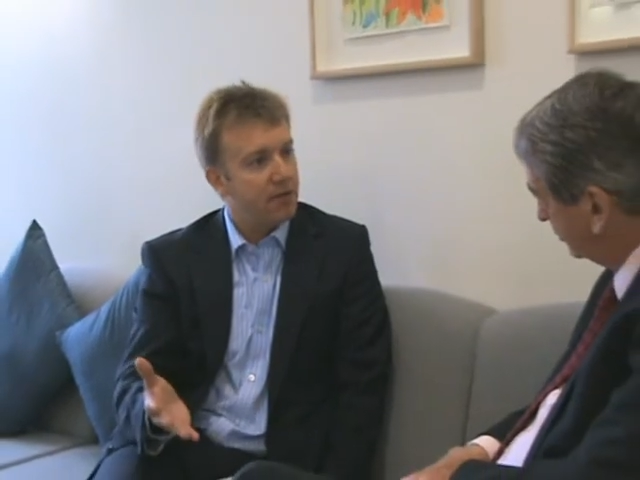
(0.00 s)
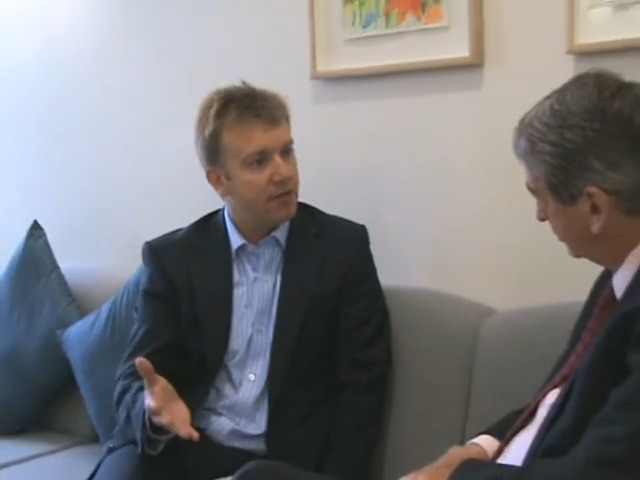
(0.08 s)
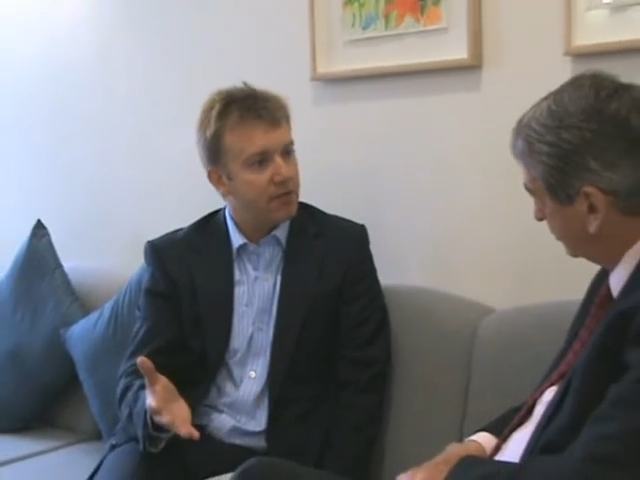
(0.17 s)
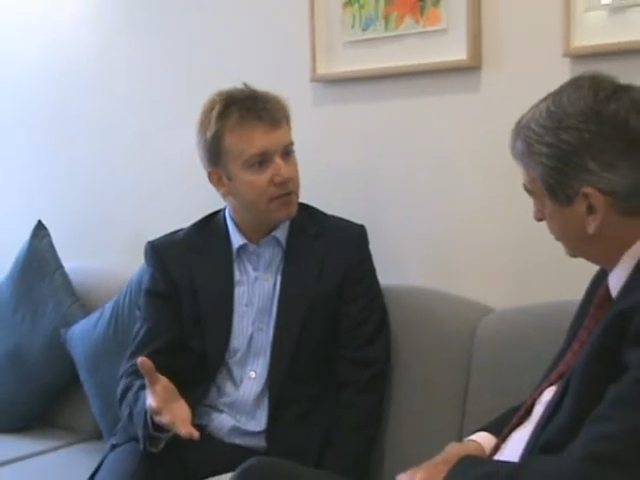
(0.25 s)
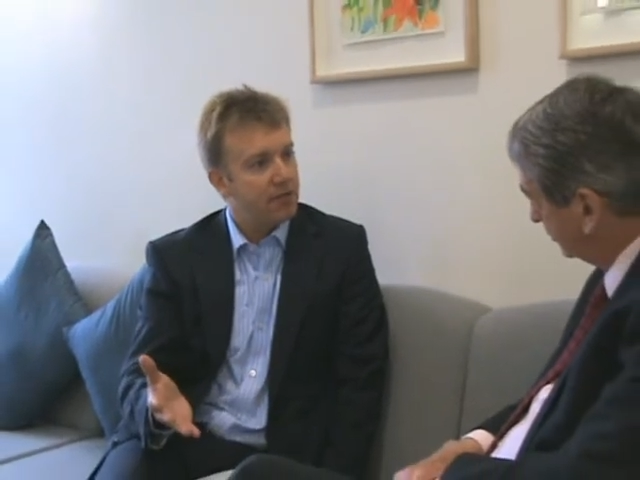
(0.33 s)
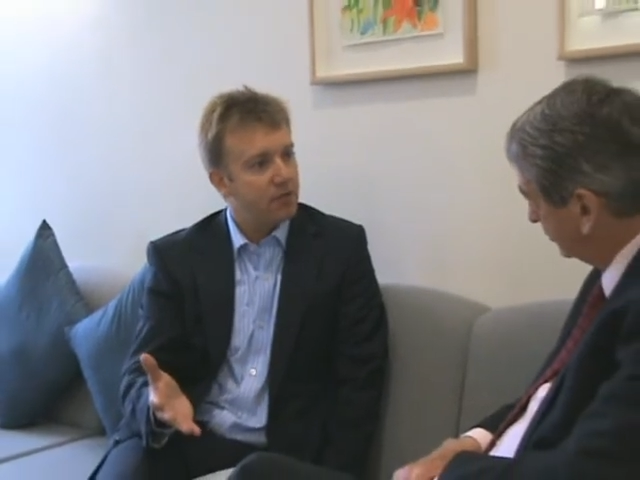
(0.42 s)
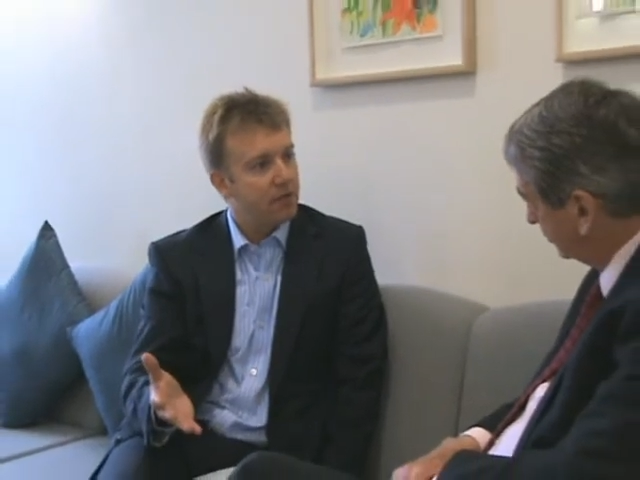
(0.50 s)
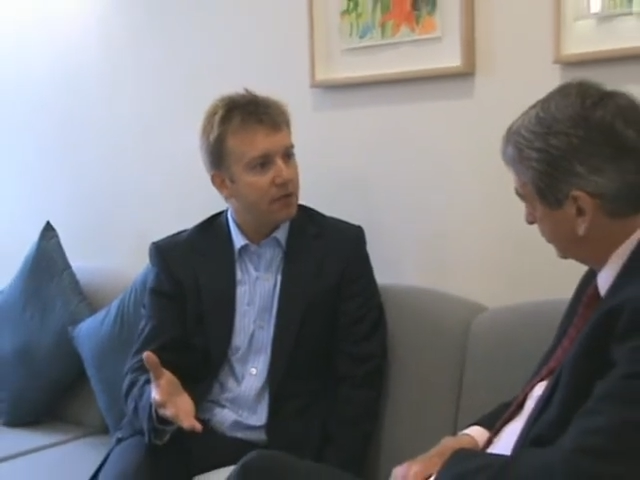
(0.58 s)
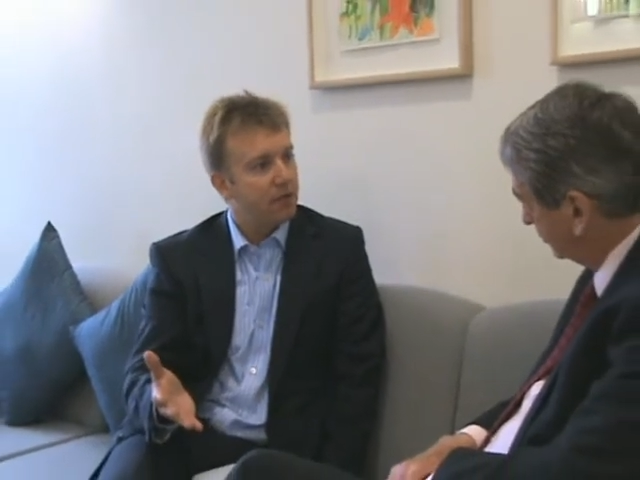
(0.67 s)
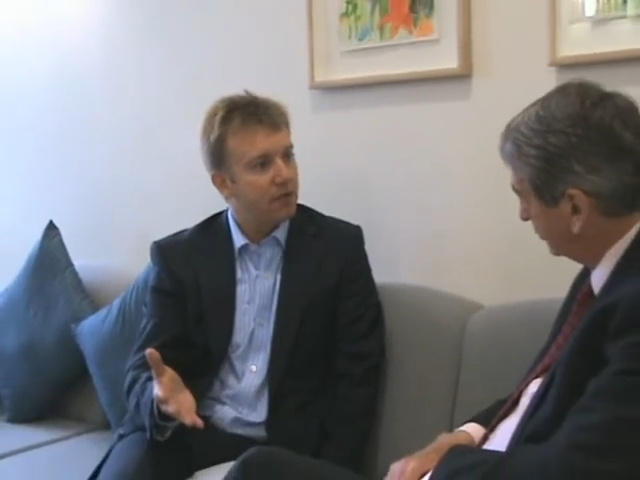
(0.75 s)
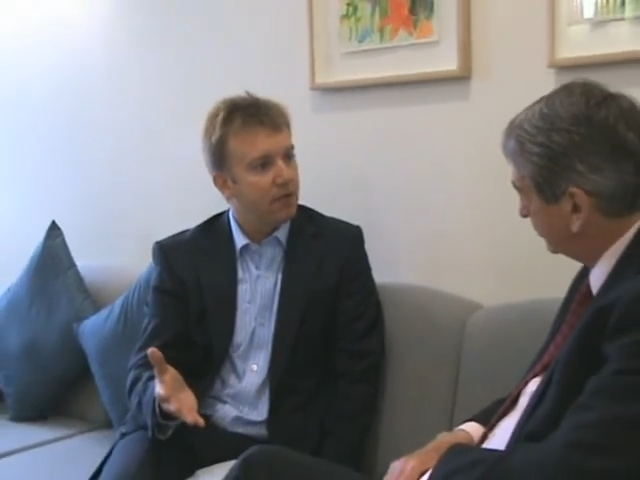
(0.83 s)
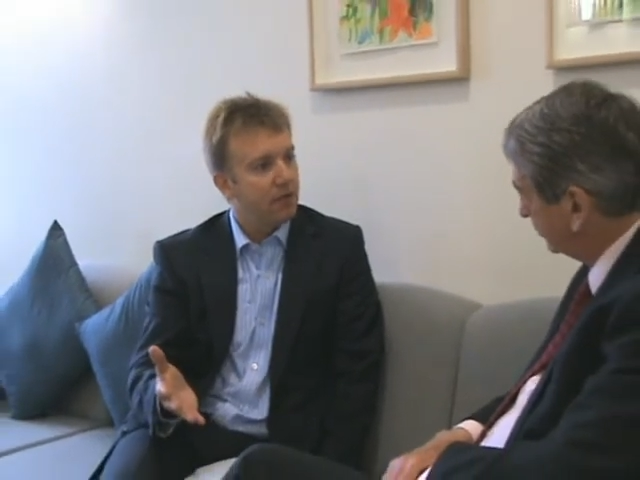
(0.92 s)
etc.
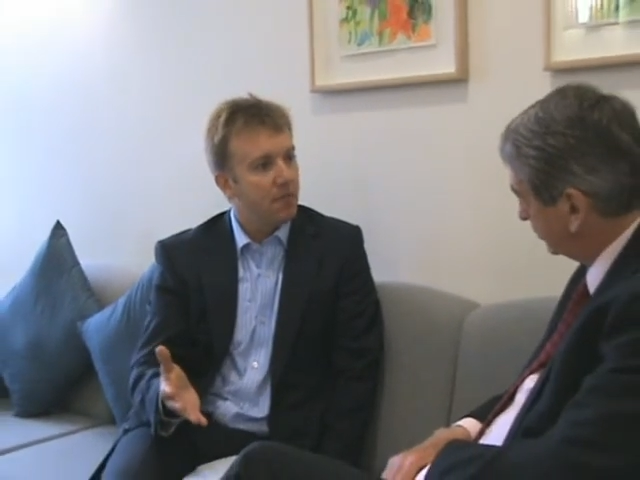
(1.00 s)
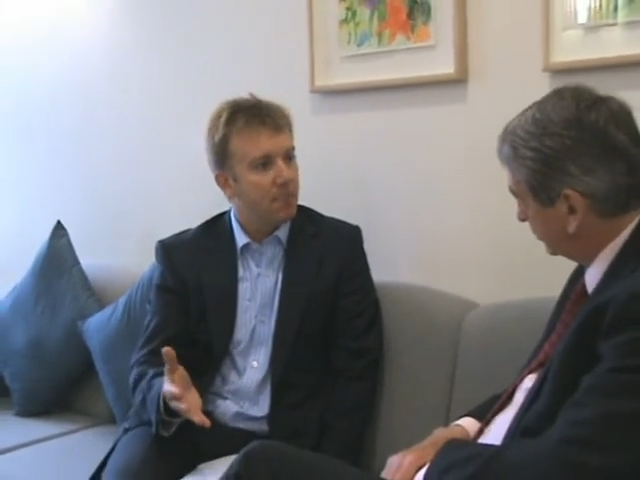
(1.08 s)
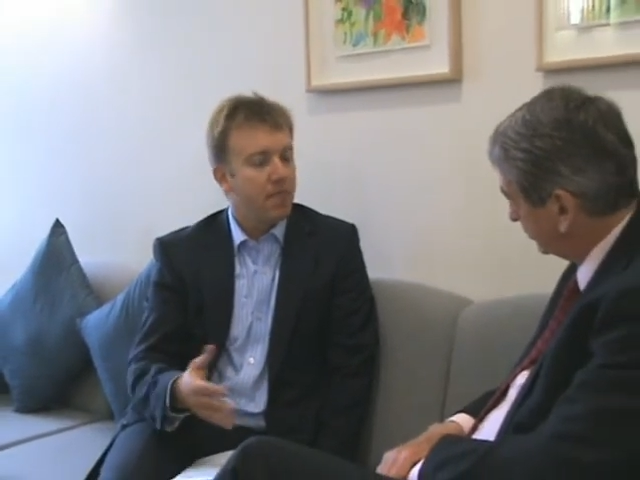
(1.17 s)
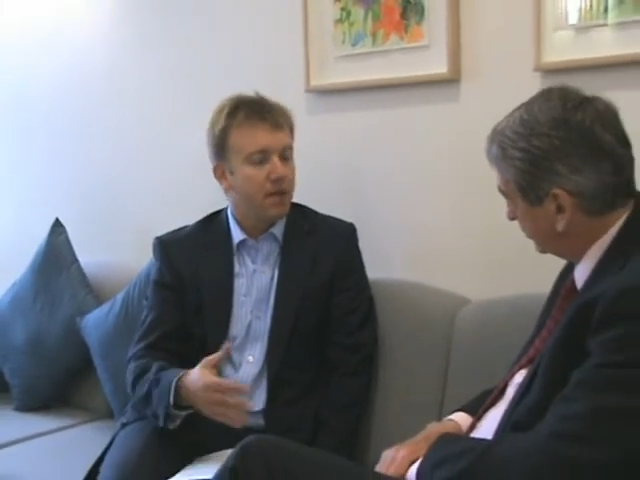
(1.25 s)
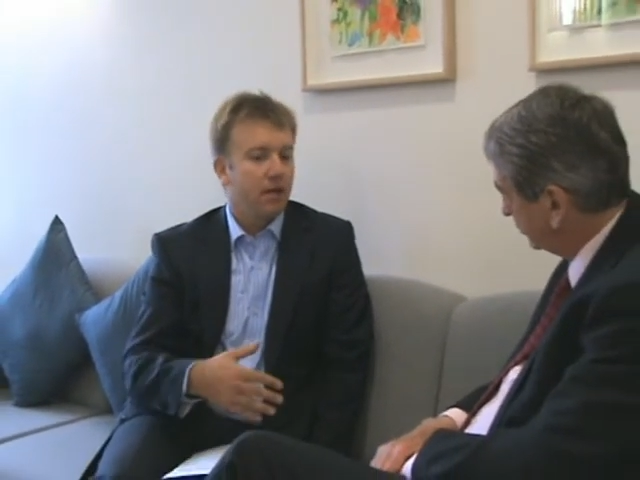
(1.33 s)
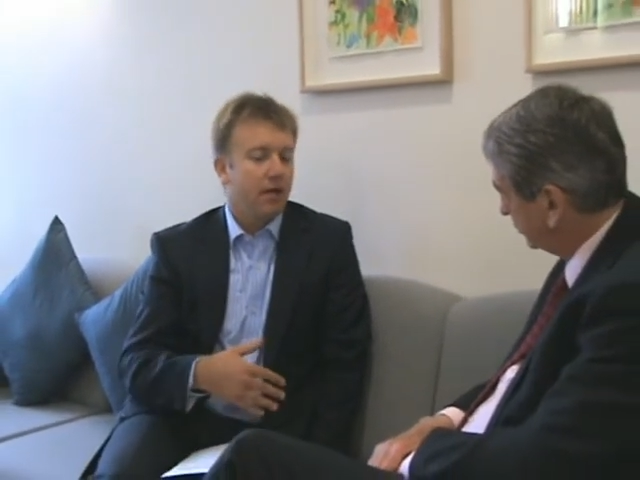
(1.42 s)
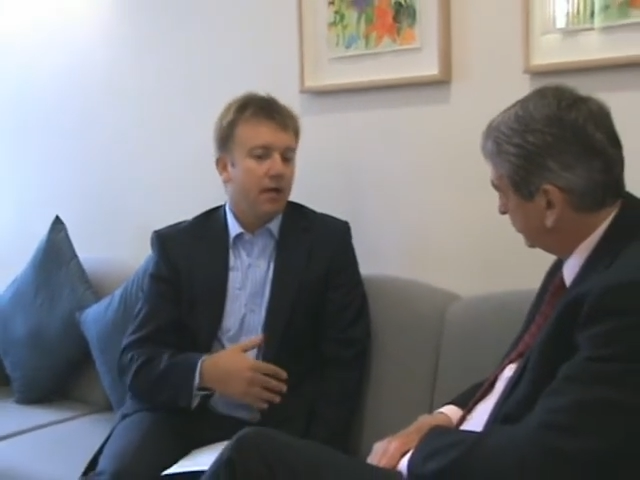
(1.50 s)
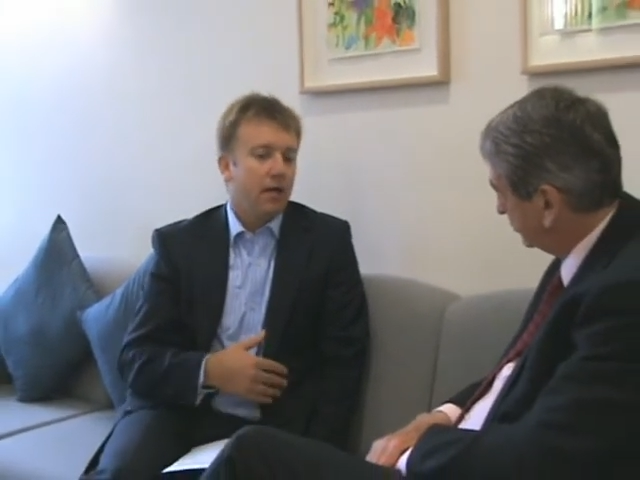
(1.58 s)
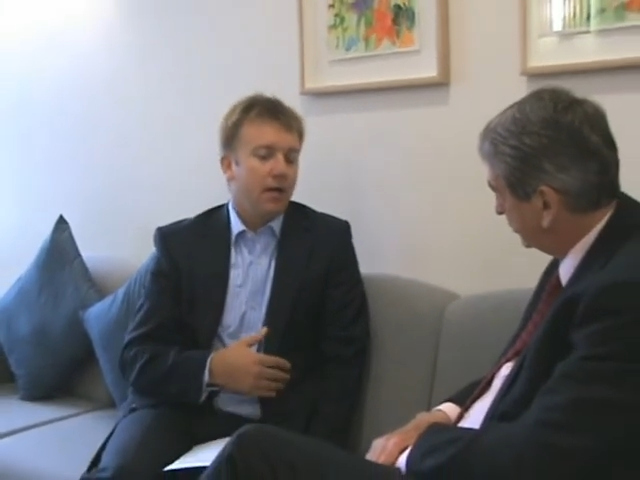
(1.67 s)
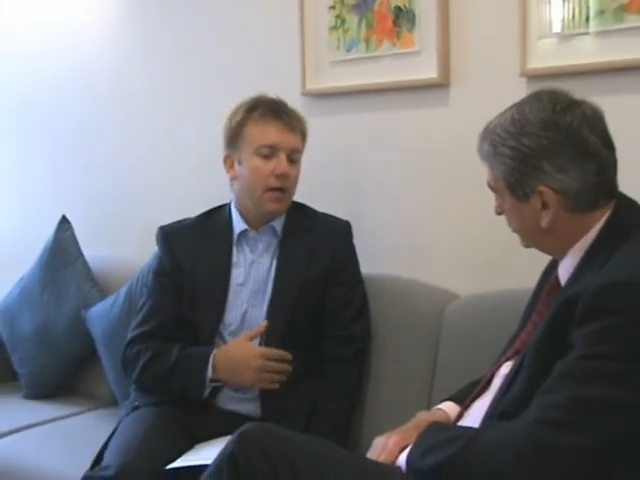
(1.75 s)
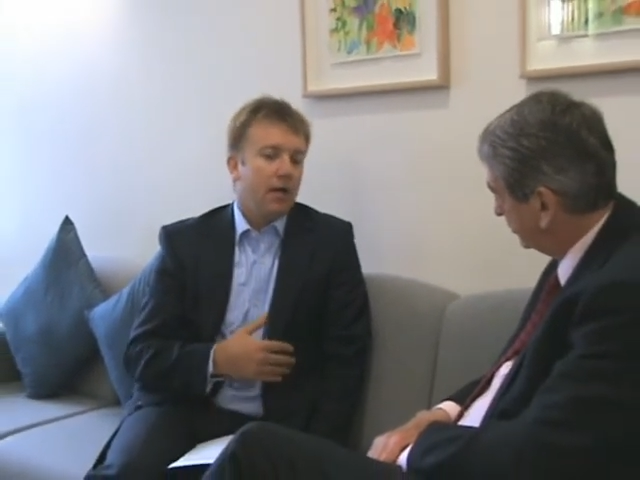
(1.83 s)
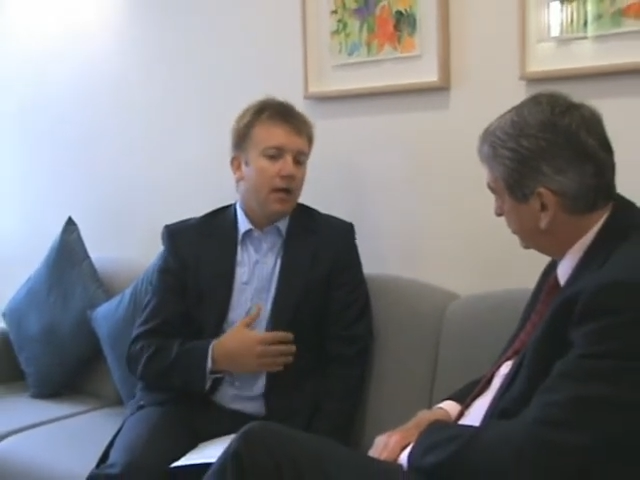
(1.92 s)

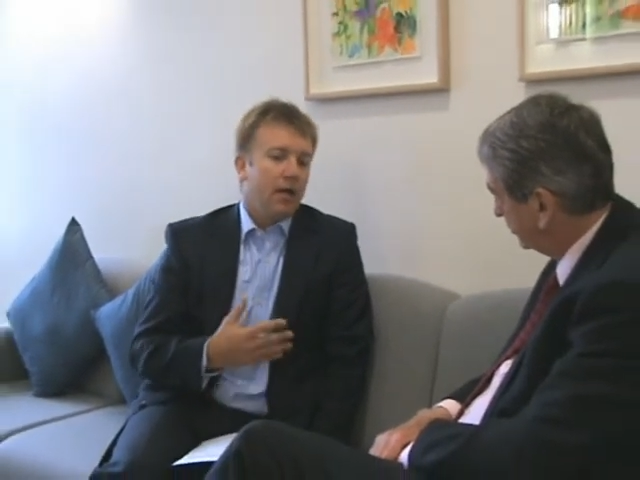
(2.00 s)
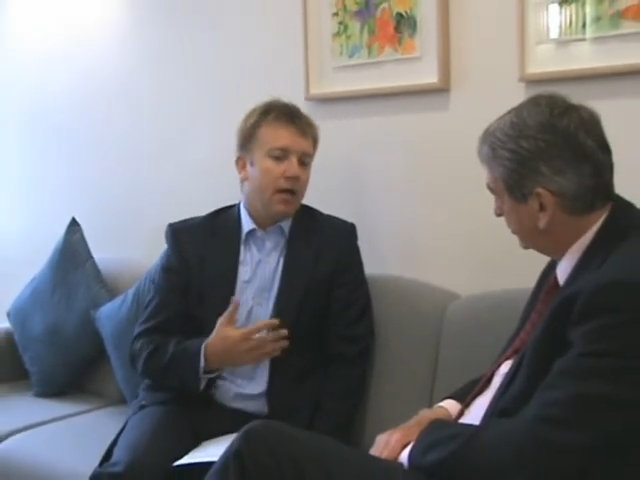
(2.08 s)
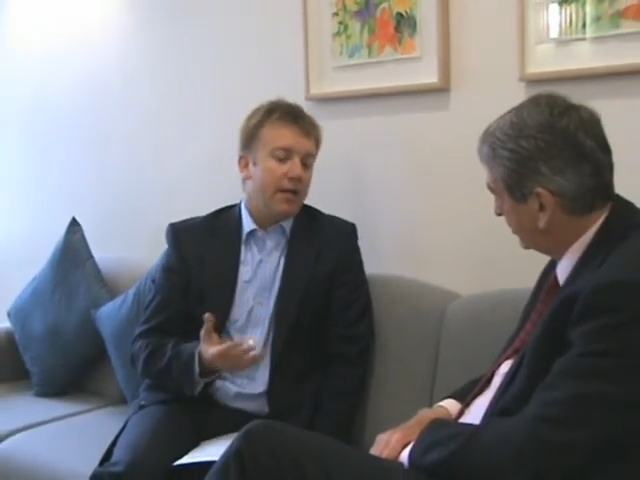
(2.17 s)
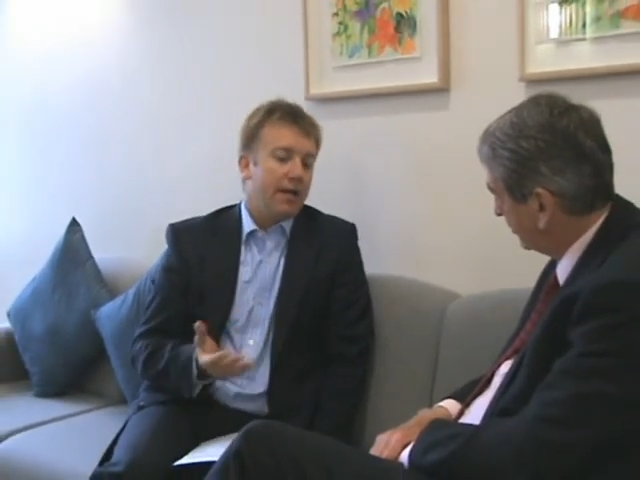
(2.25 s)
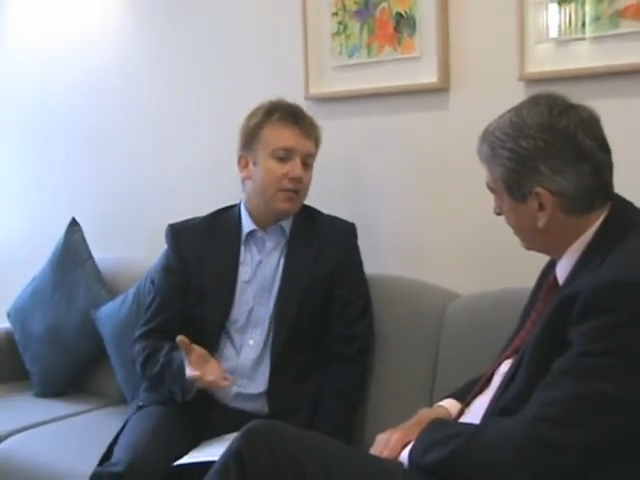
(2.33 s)
And